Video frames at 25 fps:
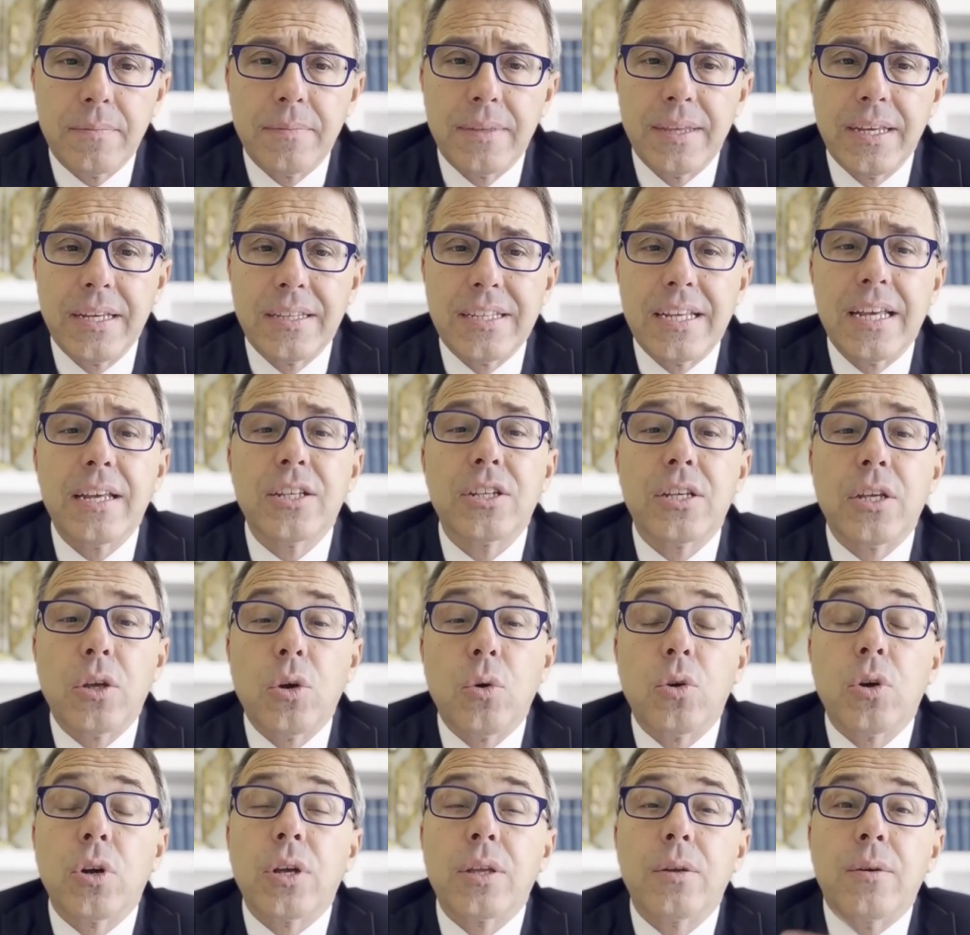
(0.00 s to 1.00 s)
its
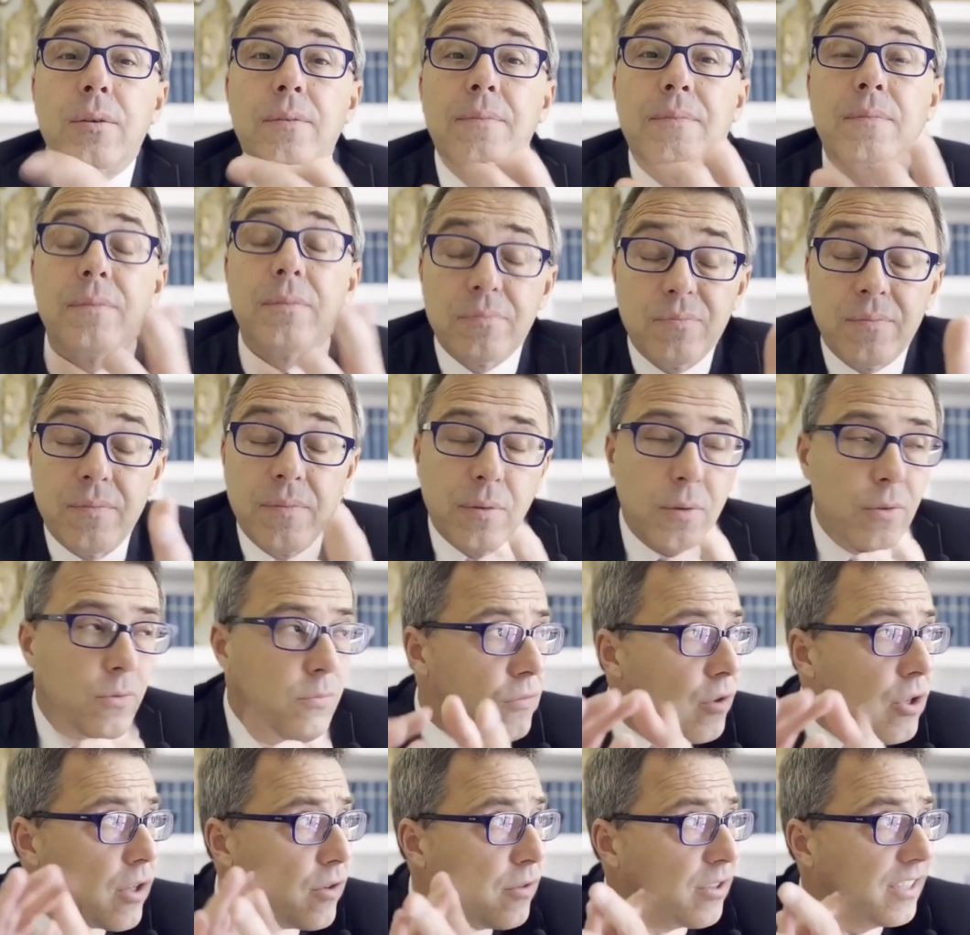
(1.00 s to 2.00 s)
execution
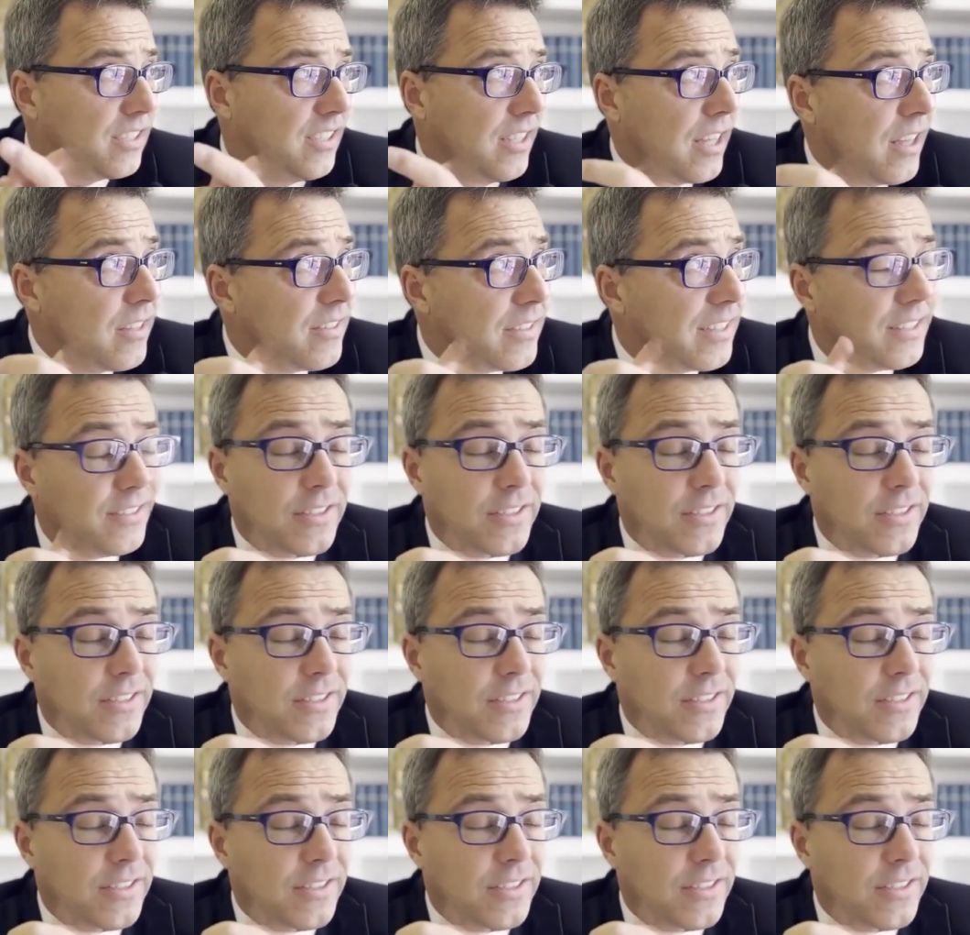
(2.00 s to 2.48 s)
would result